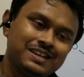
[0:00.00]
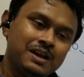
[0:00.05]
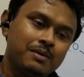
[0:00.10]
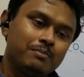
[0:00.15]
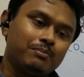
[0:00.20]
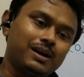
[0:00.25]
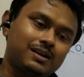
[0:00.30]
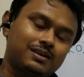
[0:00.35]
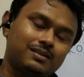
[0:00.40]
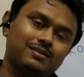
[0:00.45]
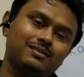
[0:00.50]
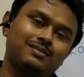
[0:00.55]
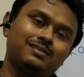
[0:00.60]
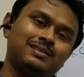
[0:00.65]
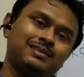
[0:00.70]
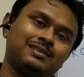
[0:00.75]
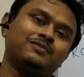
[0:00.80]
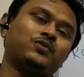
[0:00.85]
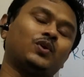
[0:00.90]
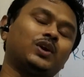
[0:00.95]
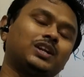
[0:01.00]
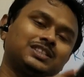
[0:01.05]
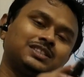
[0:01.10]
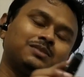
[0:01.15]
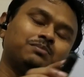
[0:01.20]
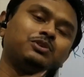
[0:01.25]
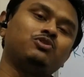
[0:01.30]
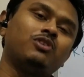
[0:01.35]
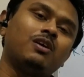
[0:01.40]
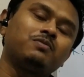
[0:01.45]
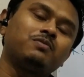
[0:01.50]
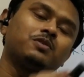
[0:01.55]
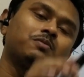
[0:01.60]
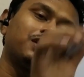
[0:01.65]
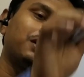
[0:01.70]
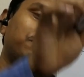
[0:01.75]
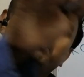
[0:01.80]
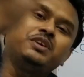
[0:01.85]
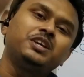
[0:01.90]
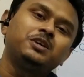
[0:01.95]
But for example, you have given
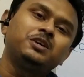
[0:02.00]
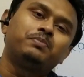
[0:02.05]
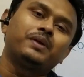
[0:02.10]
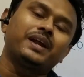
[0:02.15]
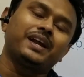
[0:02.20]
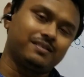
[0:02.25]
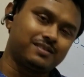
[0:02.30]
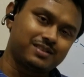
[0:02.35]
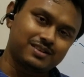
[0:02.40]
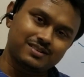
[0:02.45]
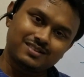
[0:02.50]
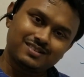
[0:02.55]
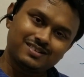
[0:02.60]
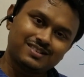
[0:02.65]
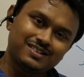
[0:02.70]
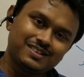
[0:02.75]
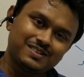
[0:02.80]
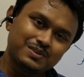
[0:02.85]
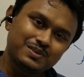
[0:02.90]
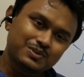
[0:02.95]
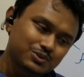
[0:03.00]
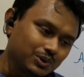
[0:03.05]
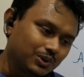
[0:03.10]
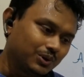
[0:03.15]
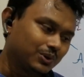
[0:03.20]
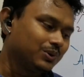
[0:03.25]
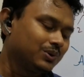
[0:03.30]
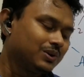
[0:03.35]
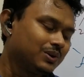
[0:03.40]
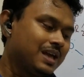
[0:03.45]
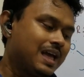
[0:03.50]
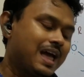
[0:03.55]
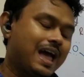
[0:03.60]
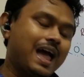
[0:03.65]
a big bread. So